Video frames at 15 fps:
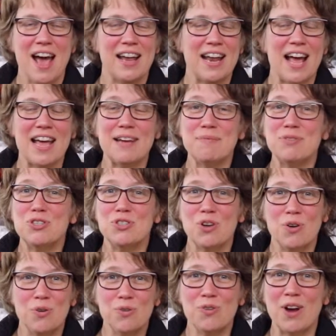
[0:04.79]
and I am
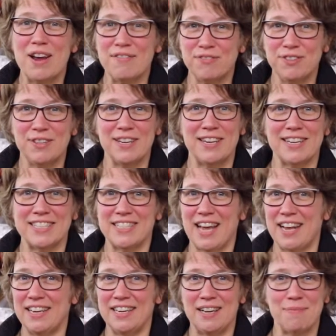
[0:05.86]
so grateful and
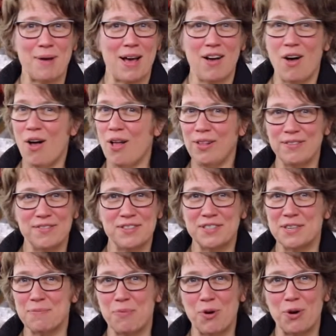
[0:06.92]
excited about all of the
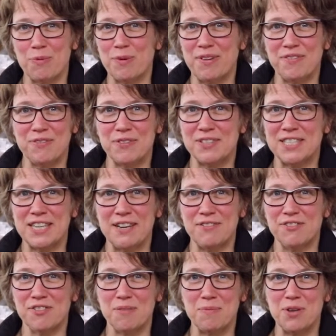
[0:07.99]
support we've
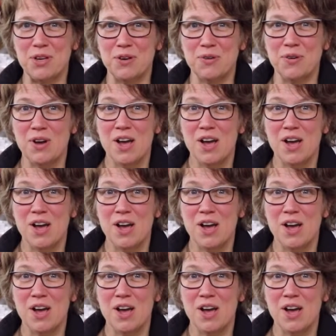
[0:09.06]
received from you